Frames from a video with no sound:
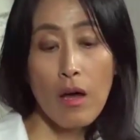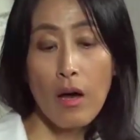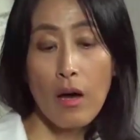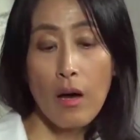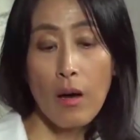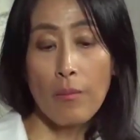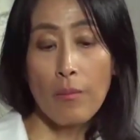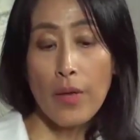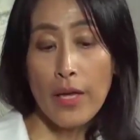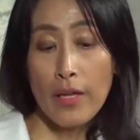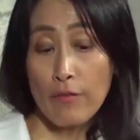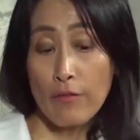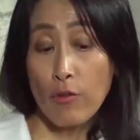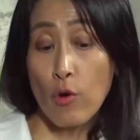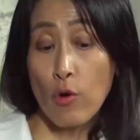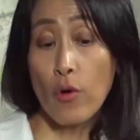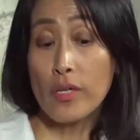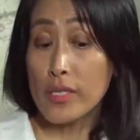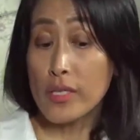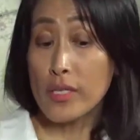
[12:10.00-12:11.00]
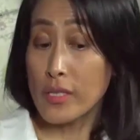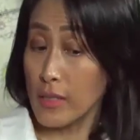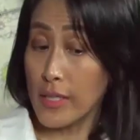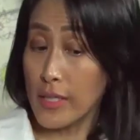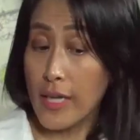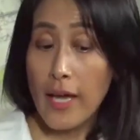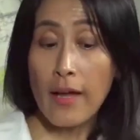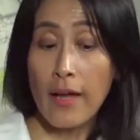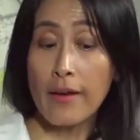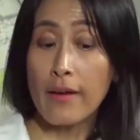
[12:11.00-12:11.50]
Um, and of course,
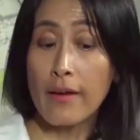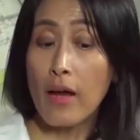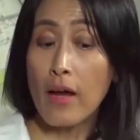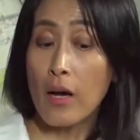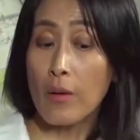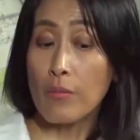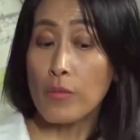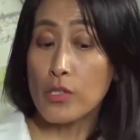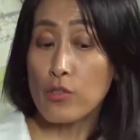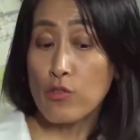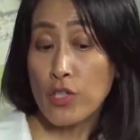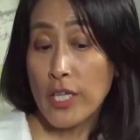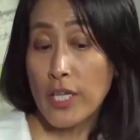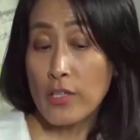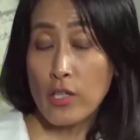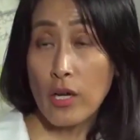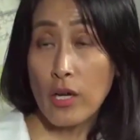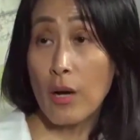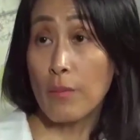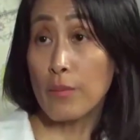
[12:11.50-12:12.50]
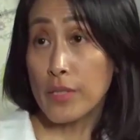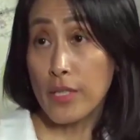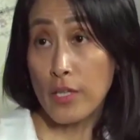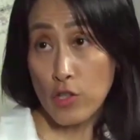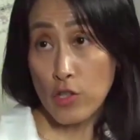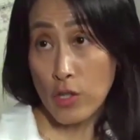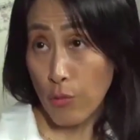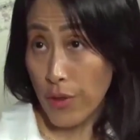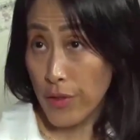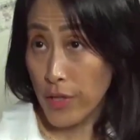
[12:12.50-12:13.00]
again, um, the strategic
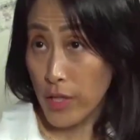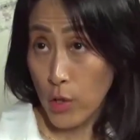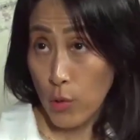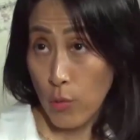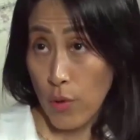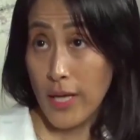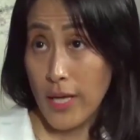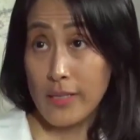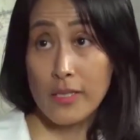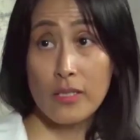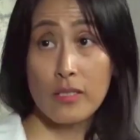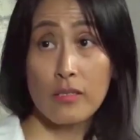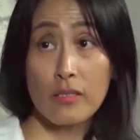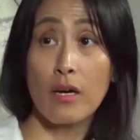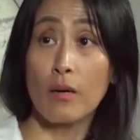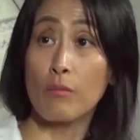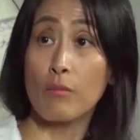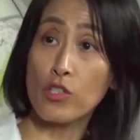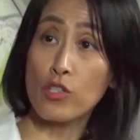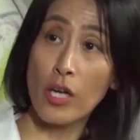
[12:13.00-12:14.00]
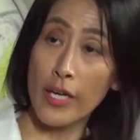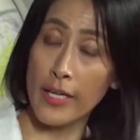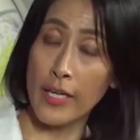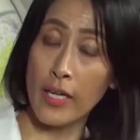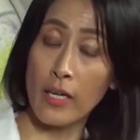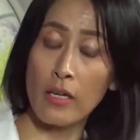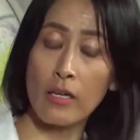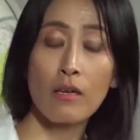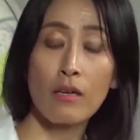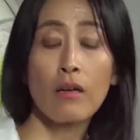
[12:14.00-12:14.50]
competition with the US, um,
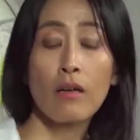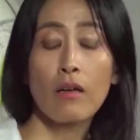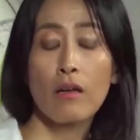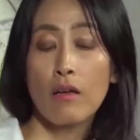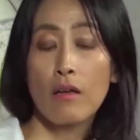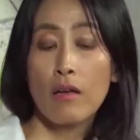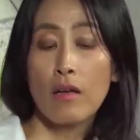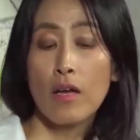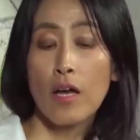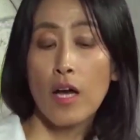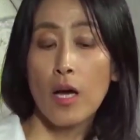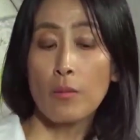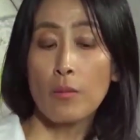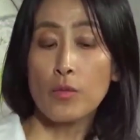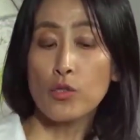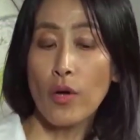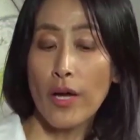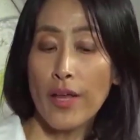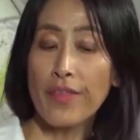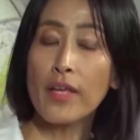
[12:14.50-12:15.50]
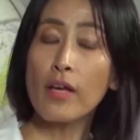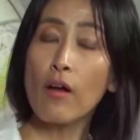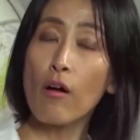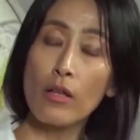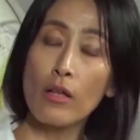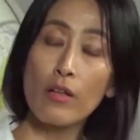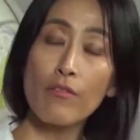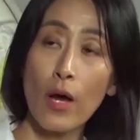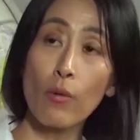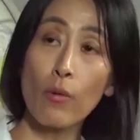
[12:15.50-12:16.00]
China, um, so I
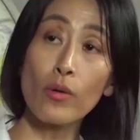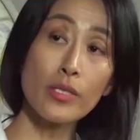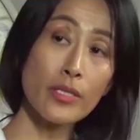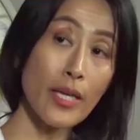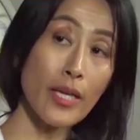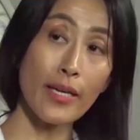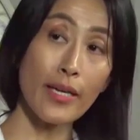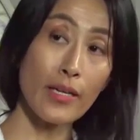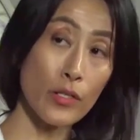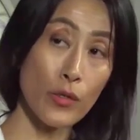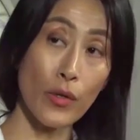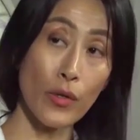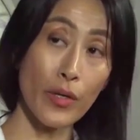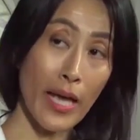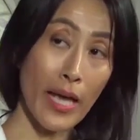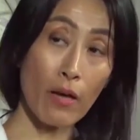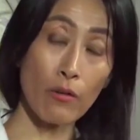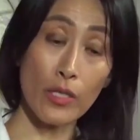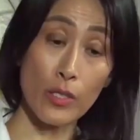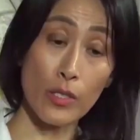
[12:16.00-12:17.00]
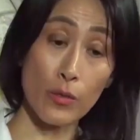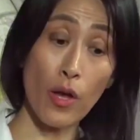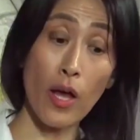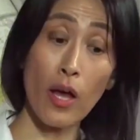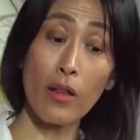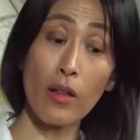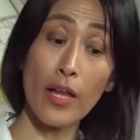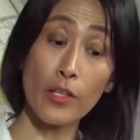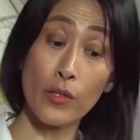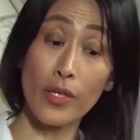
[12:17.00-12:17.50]
think all of that was taken into account as
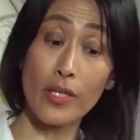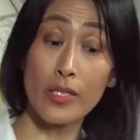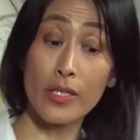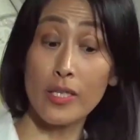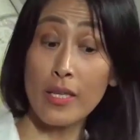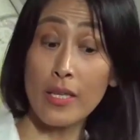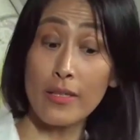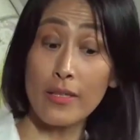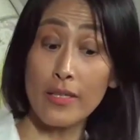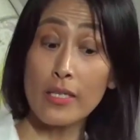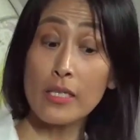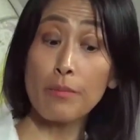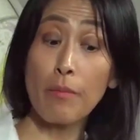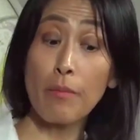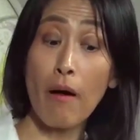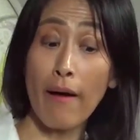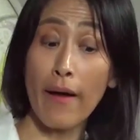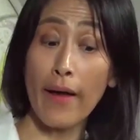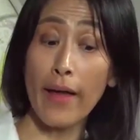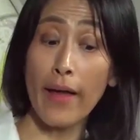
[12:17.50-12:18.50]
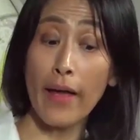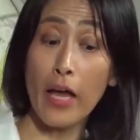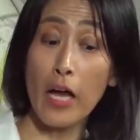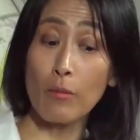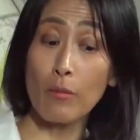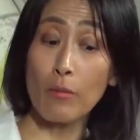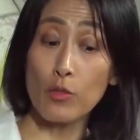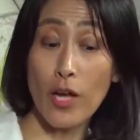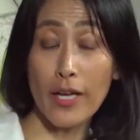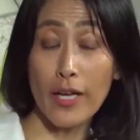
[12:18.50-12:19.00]
well, and you can see this
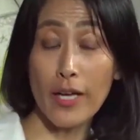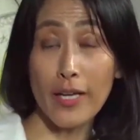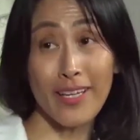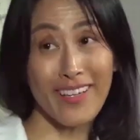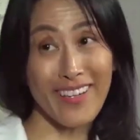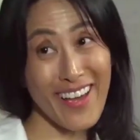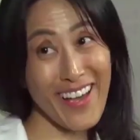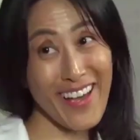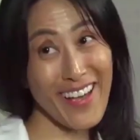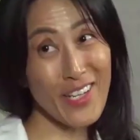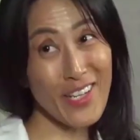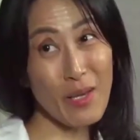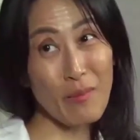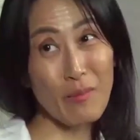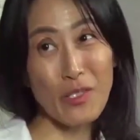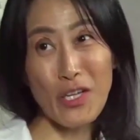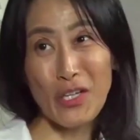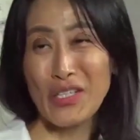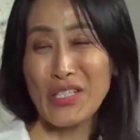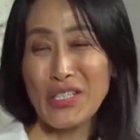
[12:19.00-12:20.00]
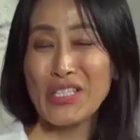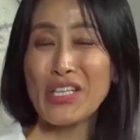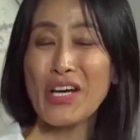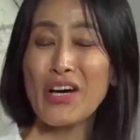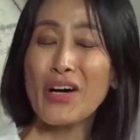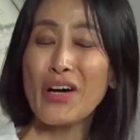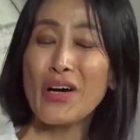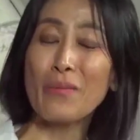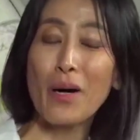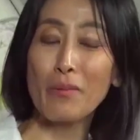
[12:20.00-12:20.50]
by um, tracking, again, Kim
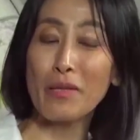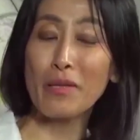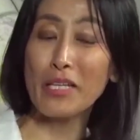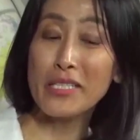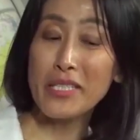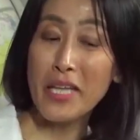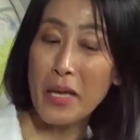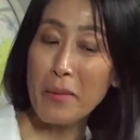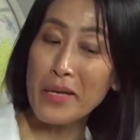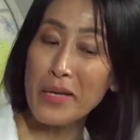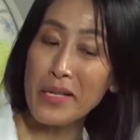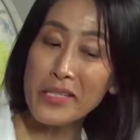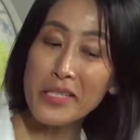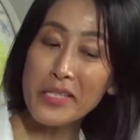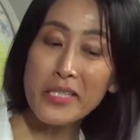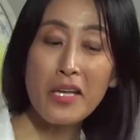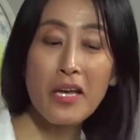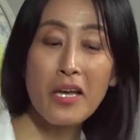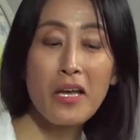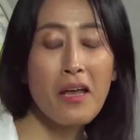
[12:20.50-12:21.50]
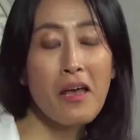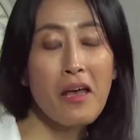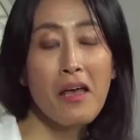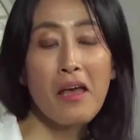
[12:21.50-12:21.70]
Jong-un's uh, public statements.